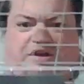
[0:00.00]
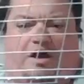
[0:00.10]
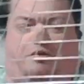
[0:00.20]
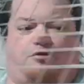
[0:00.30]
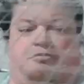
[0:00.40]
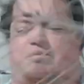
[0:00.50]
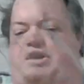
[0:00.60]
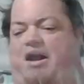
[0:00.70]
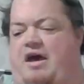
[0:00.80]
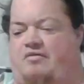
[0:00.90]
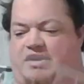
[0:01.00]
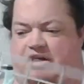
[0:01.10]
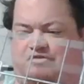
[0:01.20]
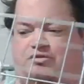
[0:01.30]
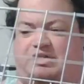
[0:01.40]
together, but I haven't
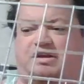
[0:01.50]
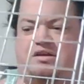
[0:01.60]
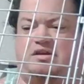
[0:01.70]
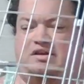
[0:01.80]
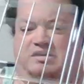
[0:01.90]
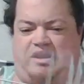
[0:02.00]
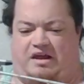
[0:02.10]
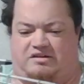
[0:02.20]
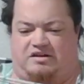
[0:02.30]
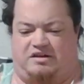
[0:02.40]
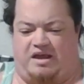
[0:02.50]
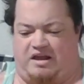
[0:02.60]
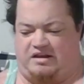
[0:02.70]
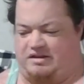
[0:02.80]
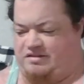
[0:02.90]
actually connected
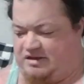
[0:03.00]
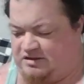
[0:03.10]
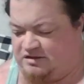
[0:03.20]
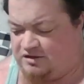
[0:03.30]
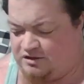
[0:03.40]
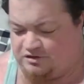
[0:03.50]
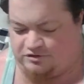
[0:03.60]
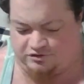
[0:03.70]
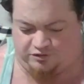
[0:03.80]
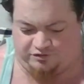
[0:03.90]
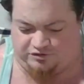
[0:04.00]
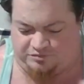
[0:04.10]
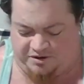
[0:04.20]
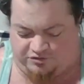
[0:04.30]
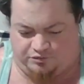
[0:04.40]
anything. So there's
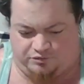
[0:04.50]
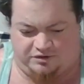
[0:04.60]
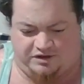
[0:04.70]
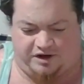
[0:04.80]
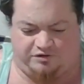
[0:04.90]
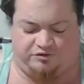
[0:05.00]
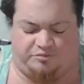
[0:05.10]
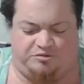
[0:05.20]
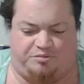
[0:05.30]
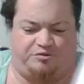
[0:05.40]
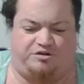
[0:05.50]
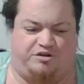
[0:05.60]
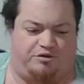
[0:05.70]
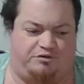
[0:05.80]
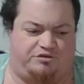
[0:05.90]
special connectors I'm supposed to
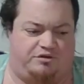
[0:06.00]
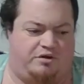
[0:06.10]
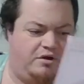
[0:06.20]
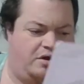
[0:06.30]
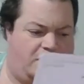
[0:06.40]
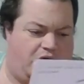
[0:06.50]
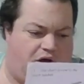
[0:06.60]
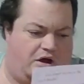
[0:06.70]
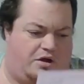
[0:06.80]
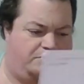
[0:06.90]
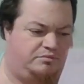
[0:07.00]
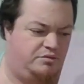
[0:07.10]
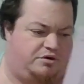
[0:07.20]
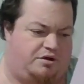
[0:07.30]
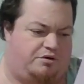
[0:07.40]
use. Um,
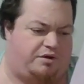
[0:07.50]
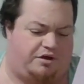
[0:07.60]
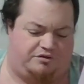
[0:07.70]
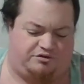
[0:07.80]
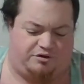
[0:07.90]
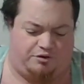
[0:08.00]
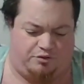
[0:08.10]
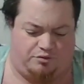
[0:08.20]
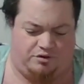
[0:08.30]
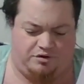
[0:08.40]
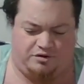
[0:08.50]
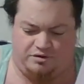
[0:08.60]
okay, so...